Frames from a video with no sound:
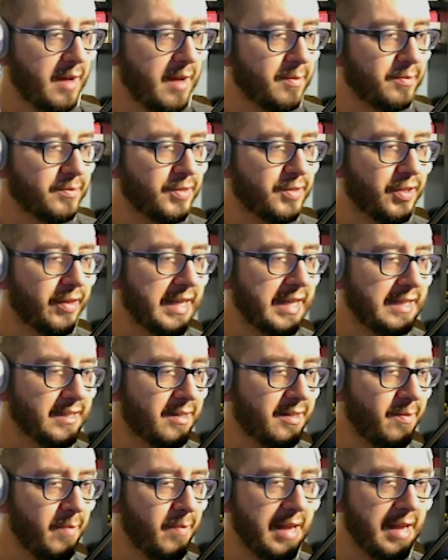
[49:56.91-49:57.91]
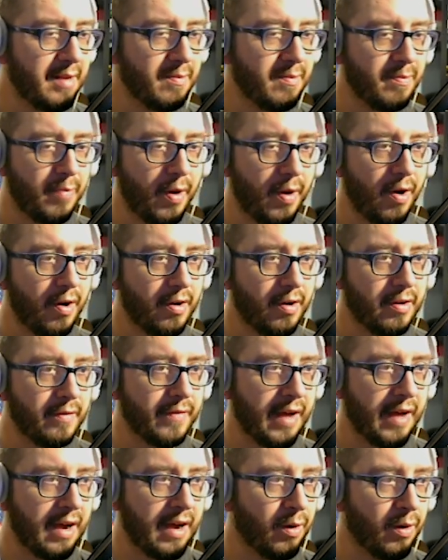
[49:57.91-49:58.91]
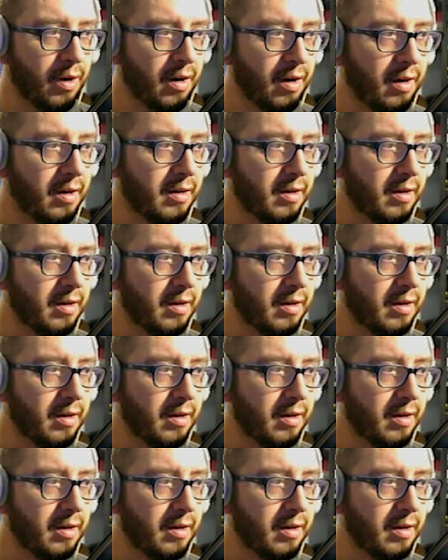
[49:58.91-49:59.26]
So that's the main part of our